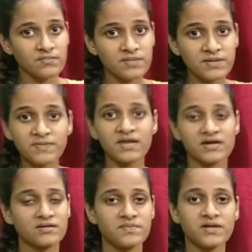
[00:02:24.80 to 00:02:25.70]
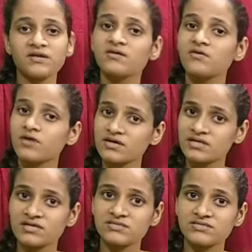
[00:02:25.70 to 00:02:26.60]
people are dependent on
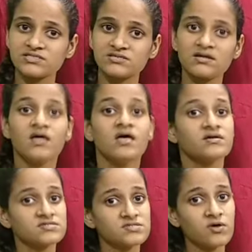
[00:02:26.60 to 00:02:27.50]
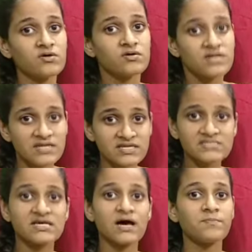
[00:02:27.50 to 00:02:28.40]
agriculture. So it
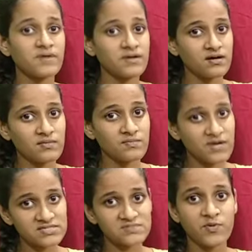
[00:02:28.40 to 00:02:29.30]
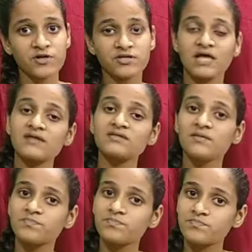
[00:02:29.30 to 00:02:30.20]
is a plus point that
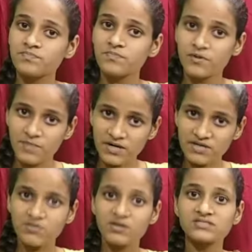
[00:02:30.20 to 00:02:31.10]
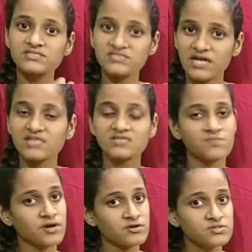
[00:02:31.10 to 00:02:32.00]
the particular state is
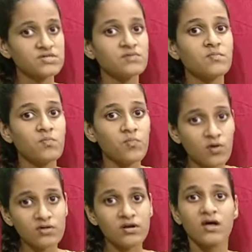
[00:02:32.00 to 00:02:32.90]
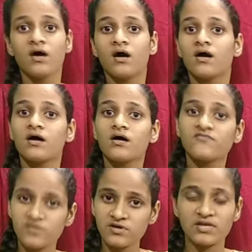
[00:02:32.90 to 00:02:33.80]
producing more
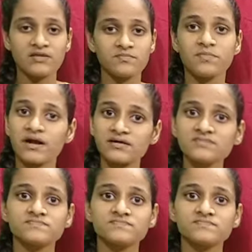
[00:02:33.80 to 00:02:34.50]
food grain. But